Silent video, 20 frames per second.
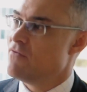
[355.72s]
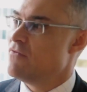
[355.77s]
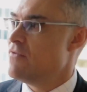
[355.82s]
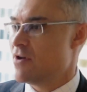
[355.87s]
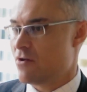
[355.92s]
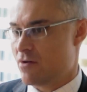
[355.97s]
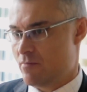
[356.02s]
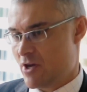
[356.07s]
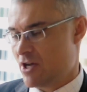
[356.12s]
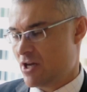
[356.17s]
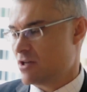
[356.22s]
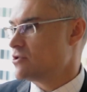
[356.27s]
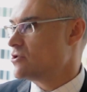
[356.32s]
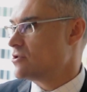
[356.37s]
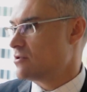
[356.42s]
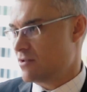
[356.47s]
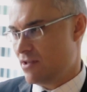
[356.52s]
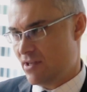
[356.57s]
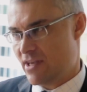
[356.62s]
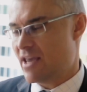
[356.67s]
very much?
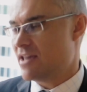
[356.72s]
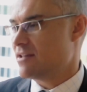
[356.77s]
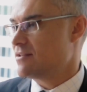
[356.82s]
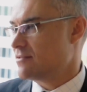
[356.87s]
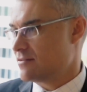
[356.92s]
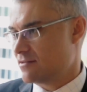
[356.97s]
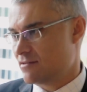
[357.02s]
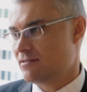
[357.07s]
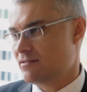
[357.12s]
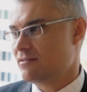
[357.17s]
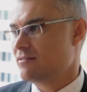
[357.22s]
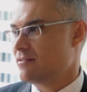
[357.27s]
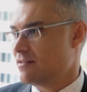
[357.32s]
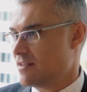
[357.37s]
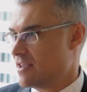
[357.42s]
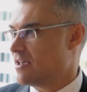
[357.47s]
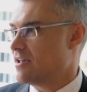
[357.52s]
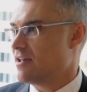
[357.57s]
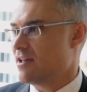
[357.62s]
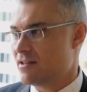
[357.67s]
Yes. Okay.
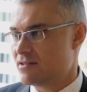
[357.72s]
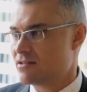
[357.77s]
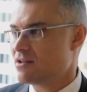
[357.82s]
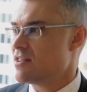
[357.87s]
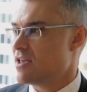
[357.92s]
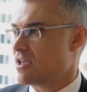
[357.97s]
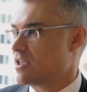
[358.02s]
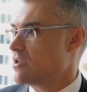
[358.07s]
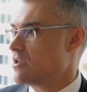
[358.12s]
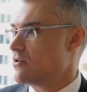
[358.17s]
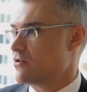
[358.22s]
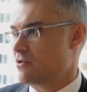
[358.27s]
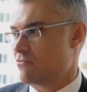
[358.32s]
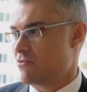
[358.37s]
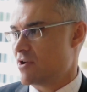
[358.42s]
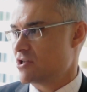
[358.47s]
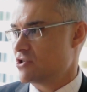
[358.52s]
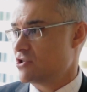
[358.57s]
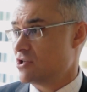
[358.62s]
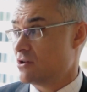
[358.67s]
Yeah, and so that gearing
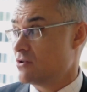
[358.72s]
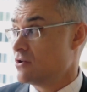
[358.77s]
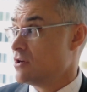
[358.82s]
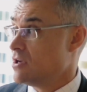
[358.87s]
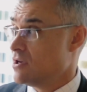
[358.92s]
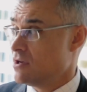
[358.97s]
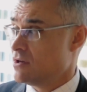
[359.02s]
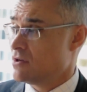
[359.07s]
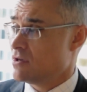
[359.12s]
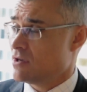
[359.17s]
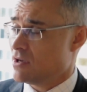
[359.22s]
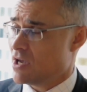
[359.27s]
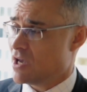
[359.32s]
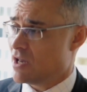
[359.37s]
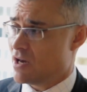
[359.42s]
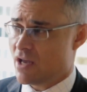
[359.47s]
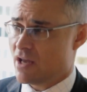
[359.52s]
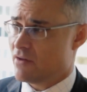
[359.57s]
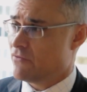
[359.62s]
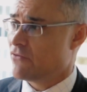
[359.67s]
ratio
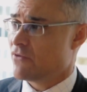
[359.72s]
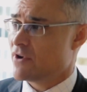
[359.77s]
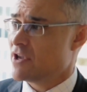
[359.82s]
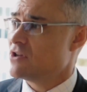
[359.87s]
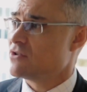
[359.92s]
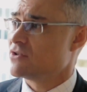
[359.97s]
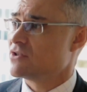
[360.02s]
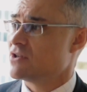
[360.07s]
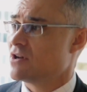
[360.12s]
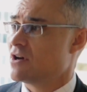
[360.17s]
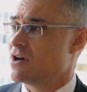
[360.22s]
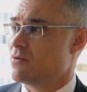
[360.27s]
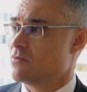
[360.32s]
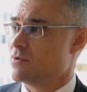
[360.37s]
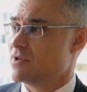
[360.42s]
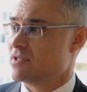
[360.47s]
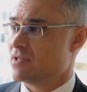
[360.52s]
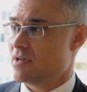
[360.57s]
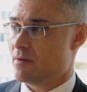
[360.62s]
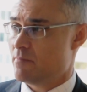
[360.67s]
at Freehills, I was a